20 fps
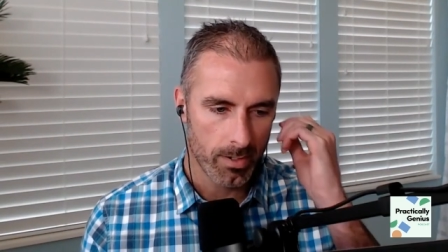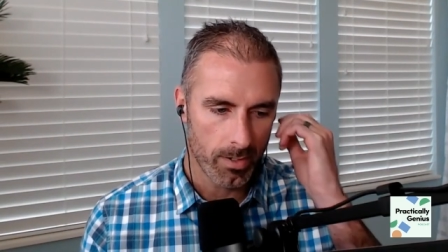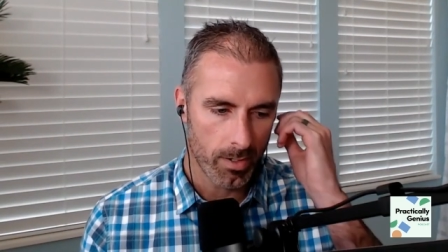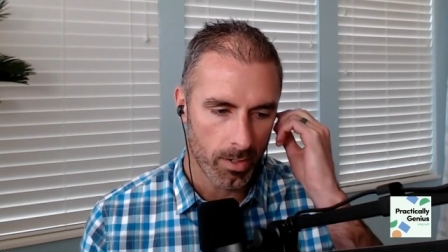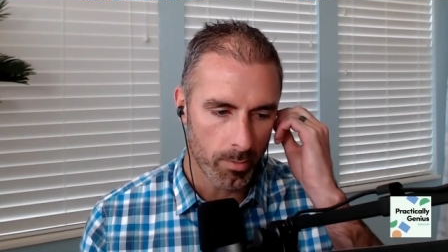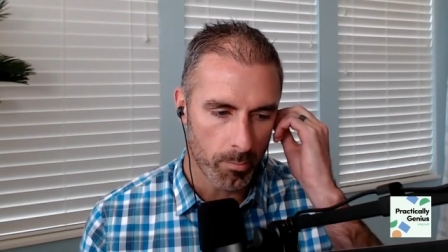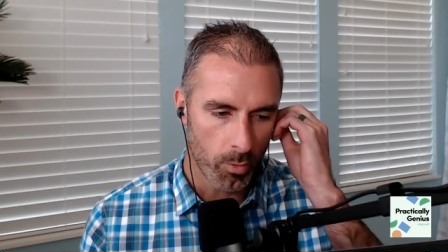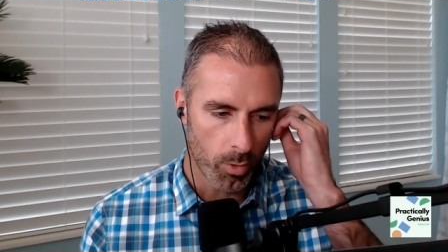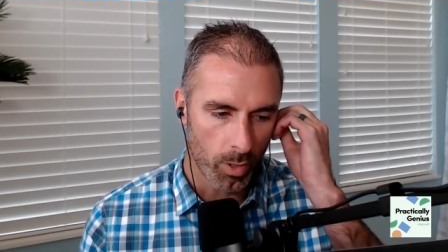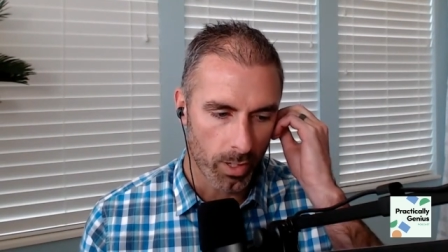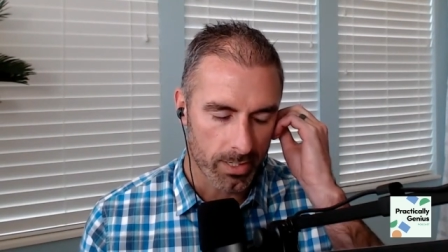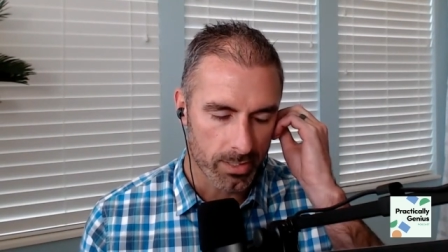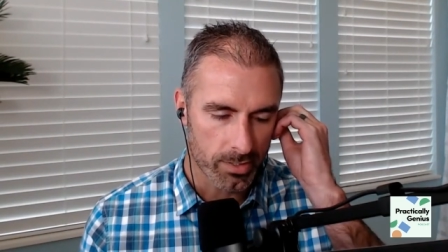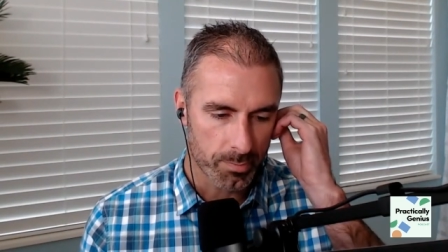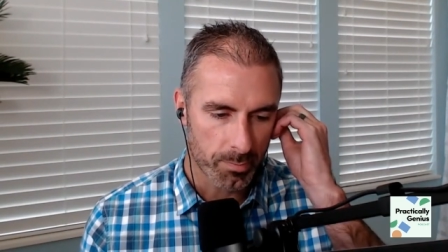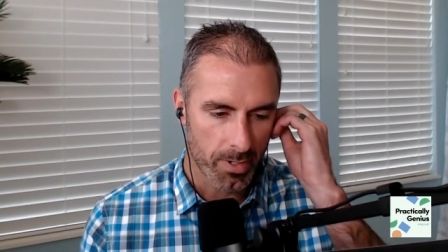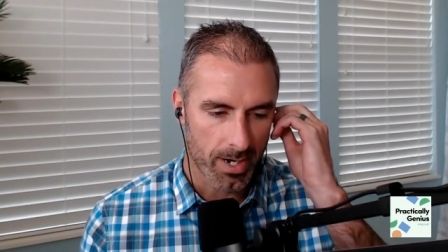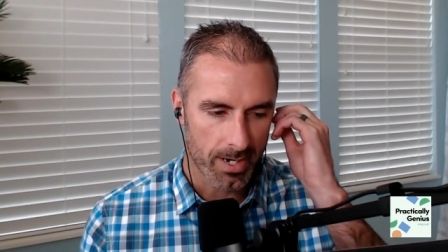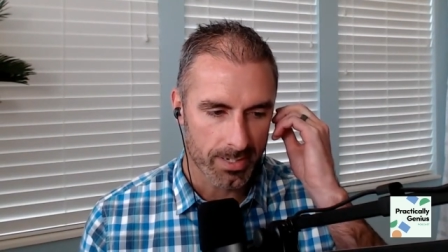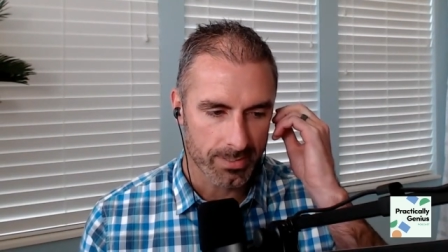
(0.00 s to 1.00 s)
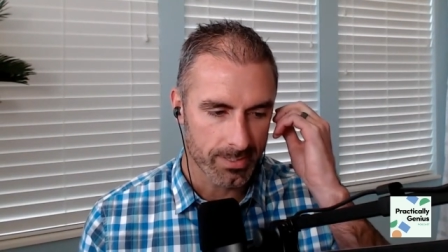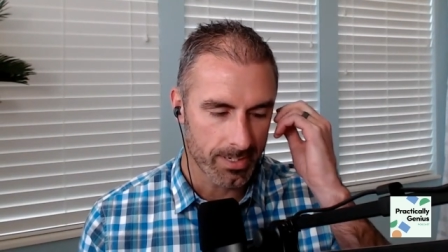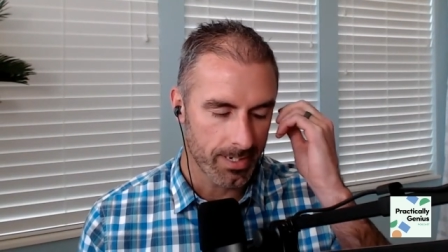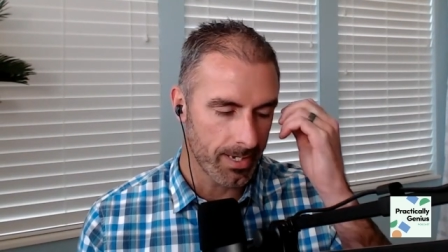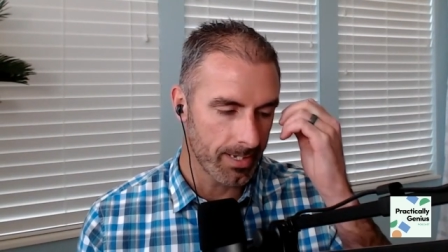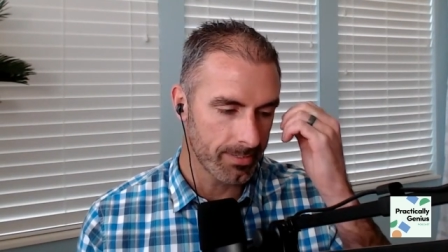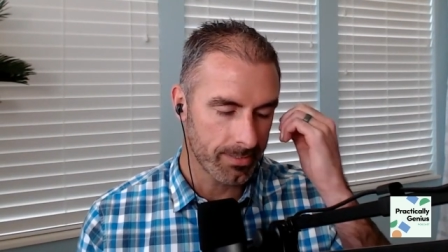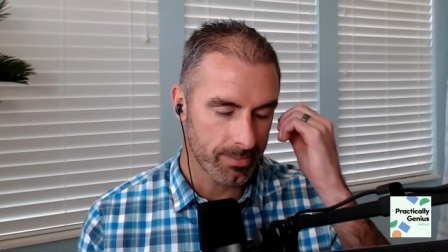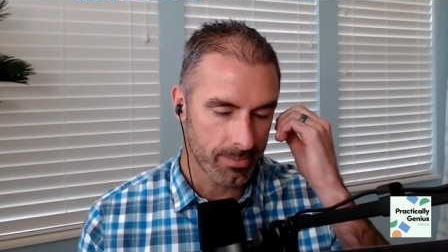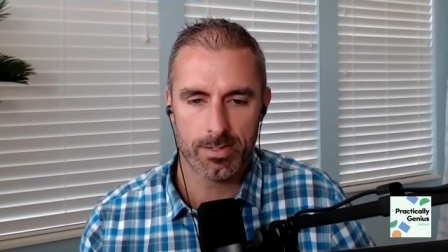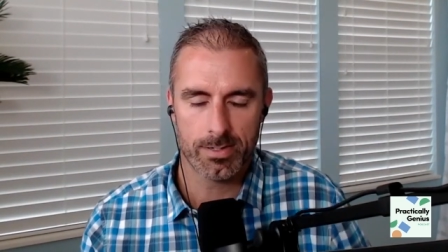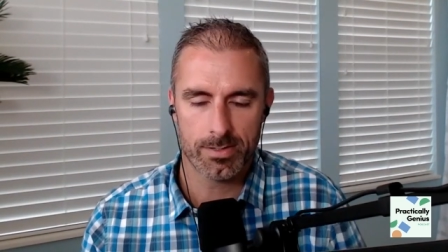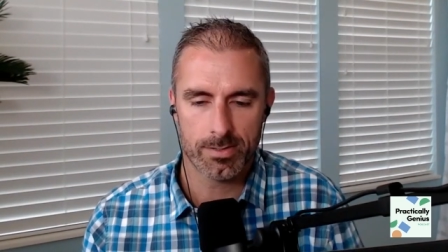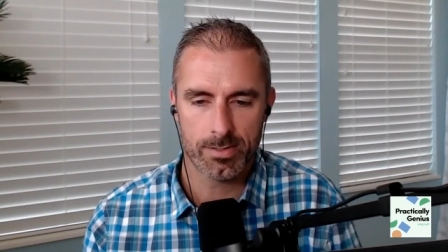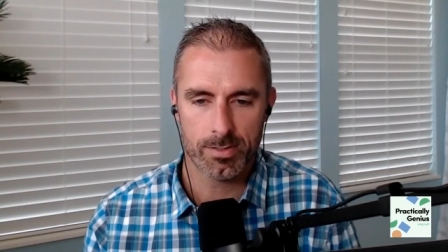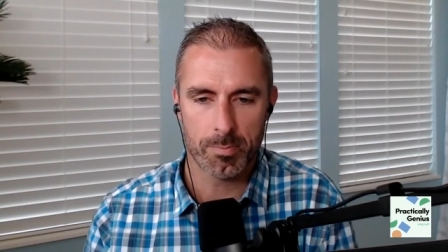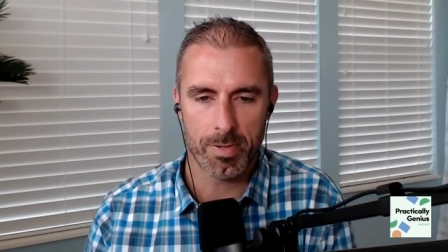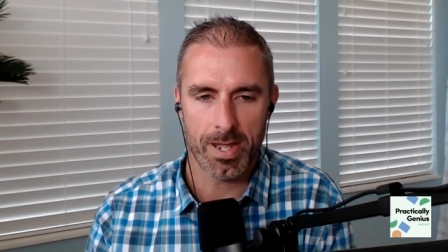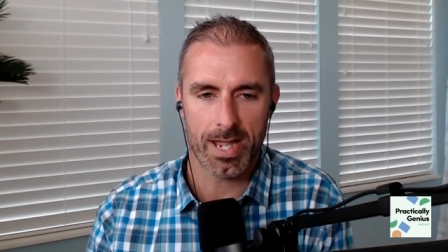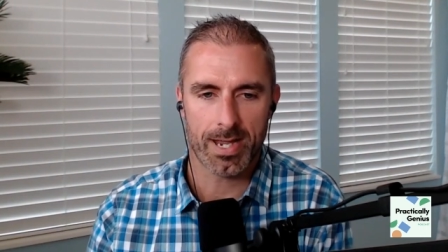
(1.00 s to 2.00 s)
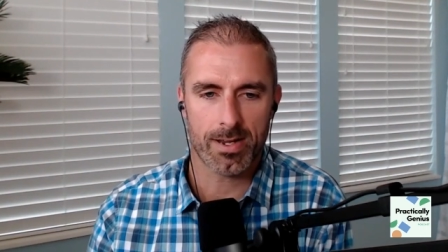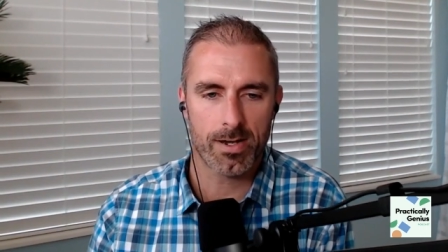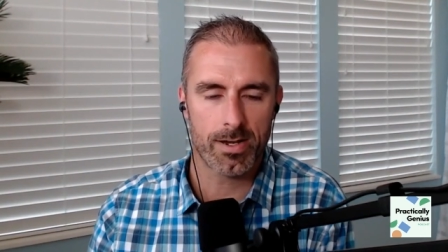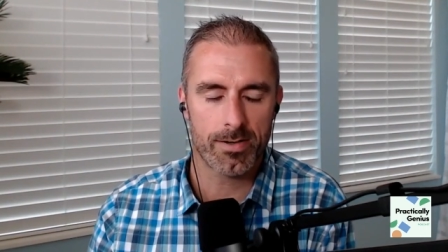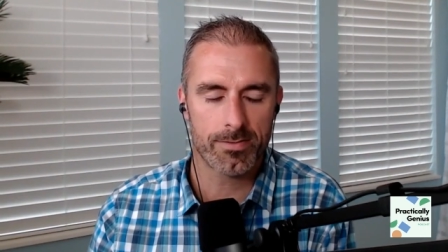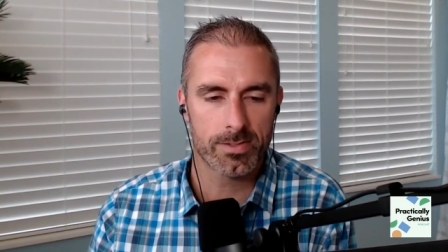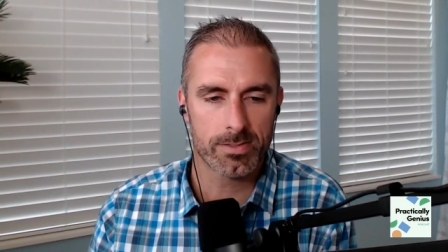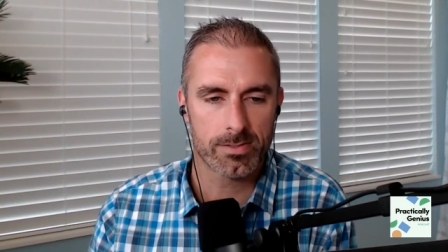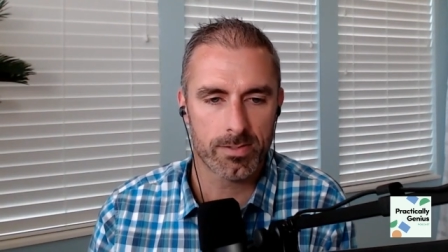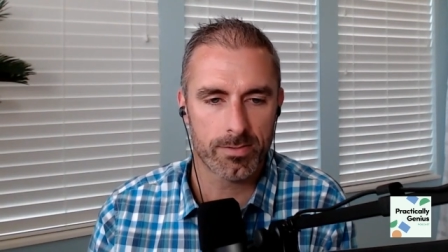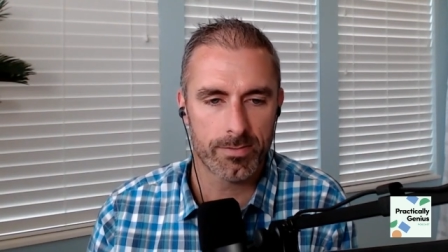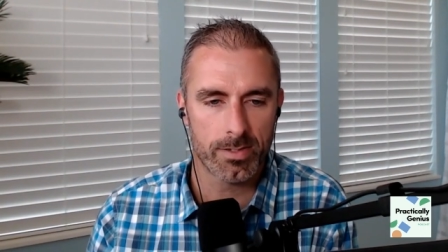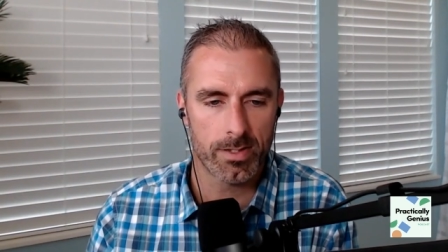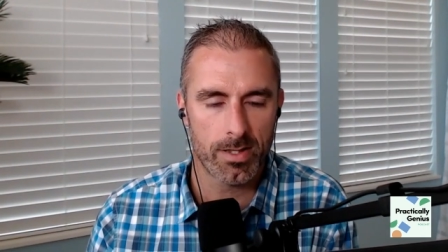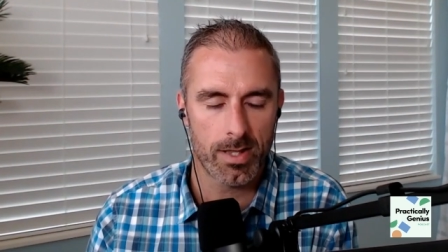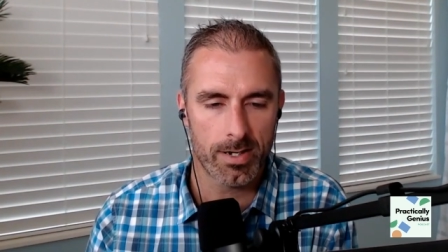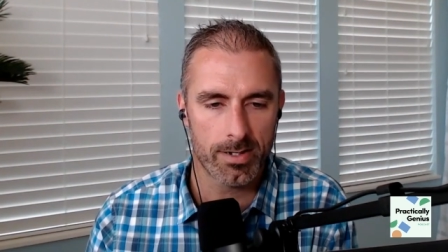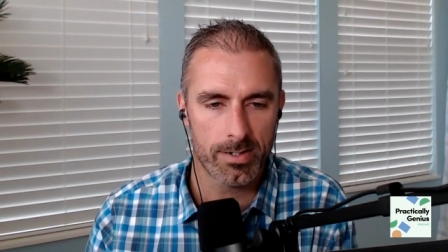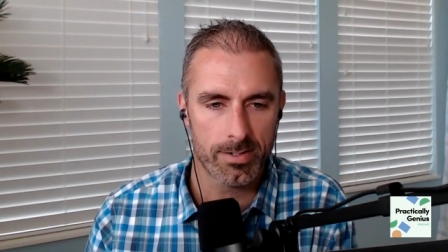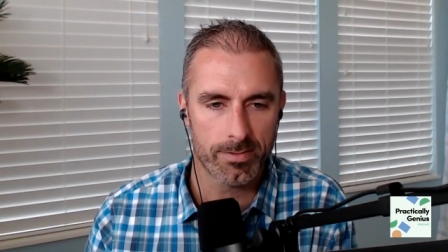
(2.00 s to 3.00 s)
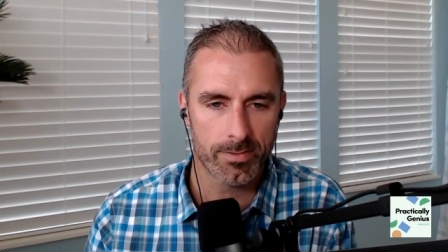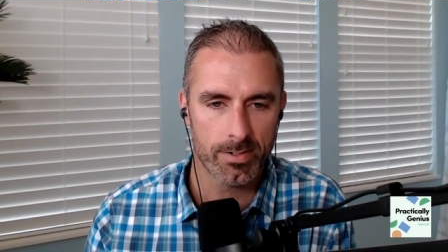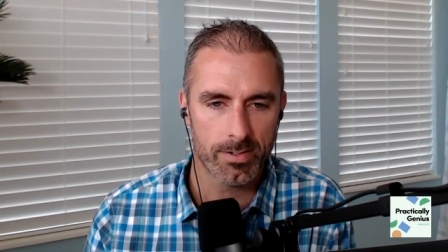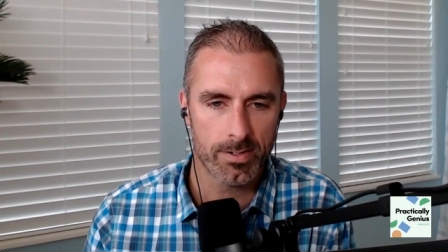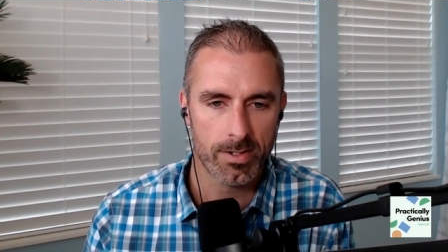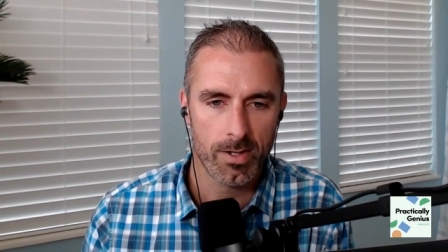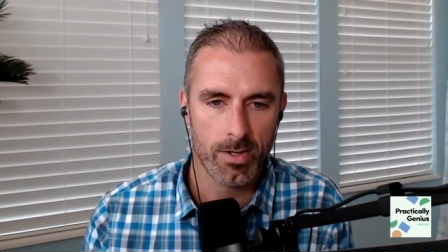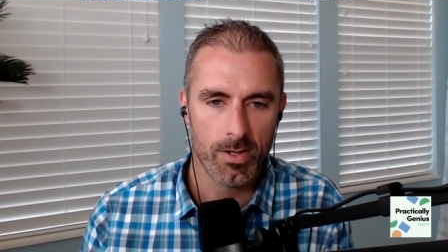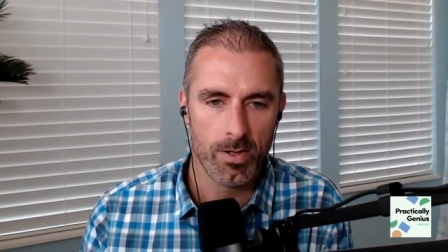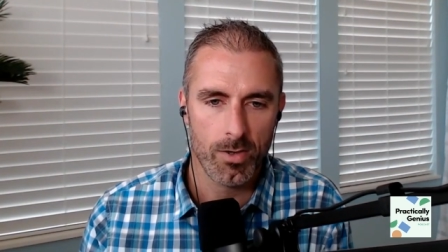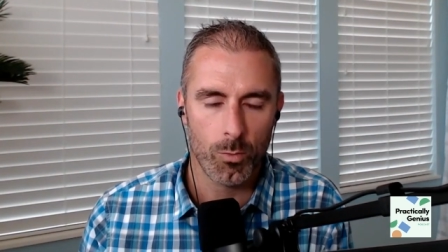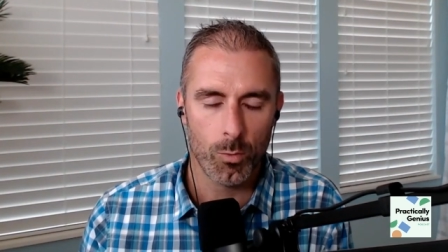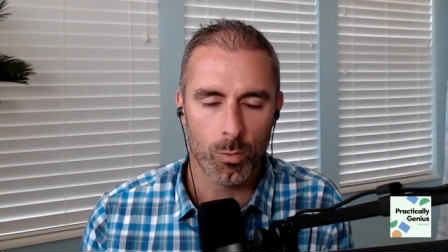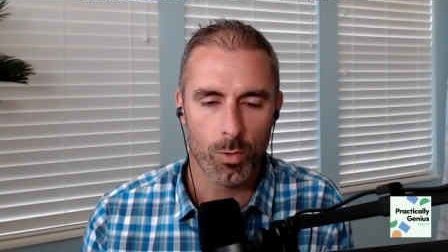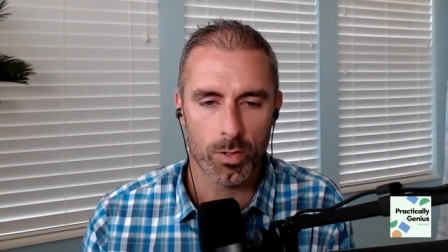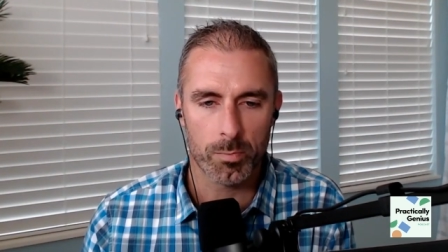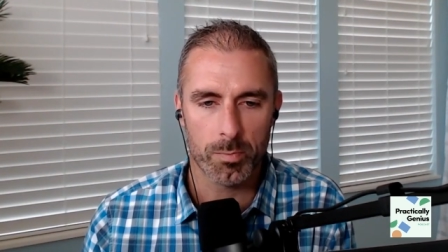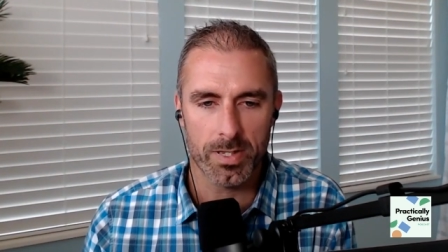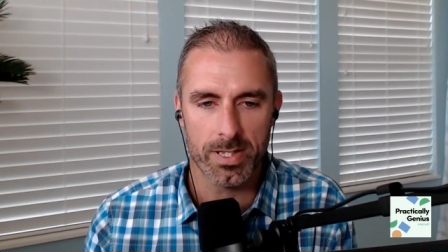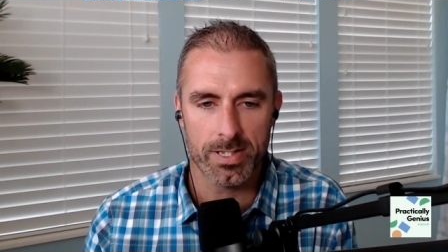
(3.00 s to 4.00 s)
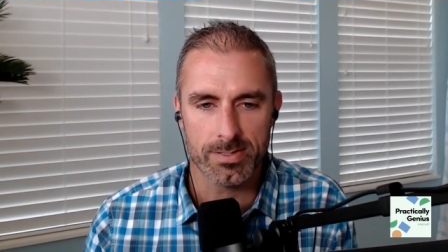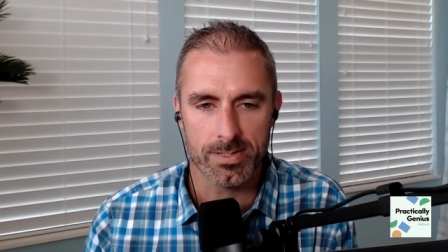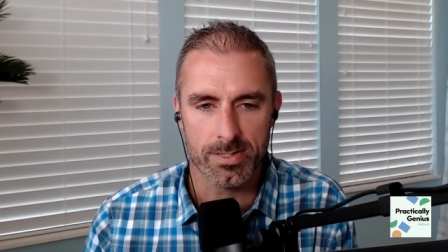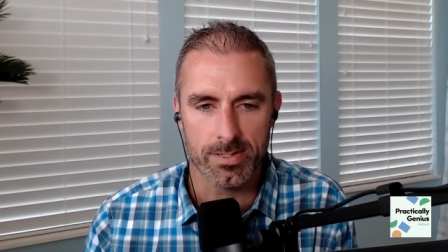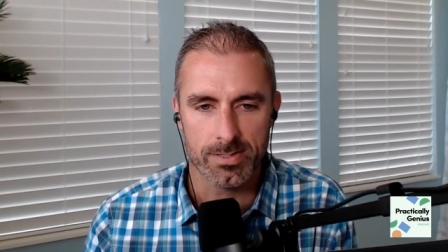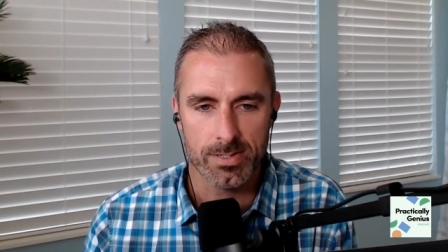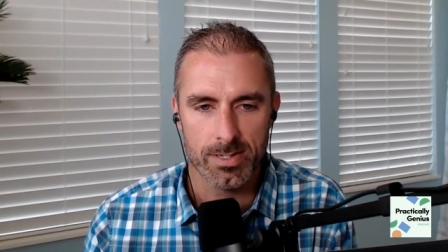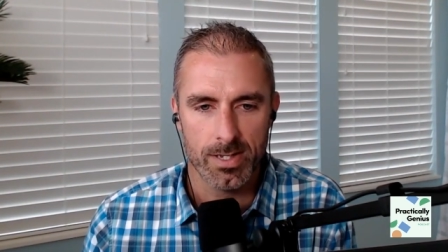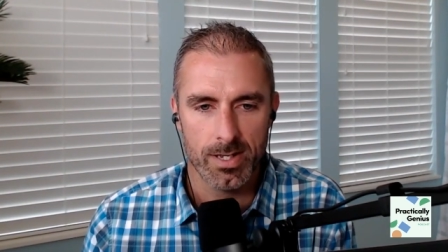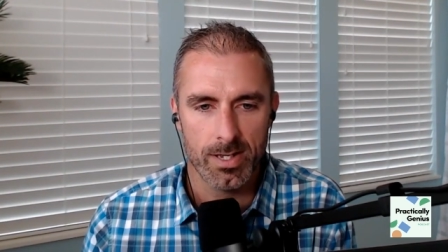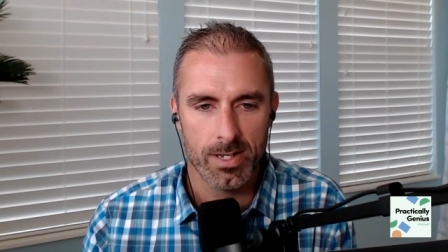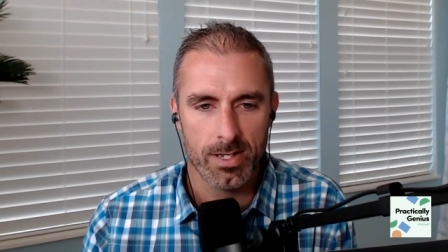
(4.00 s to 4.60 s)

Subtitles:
our mortgage process into the back office of a lot of different workplaces.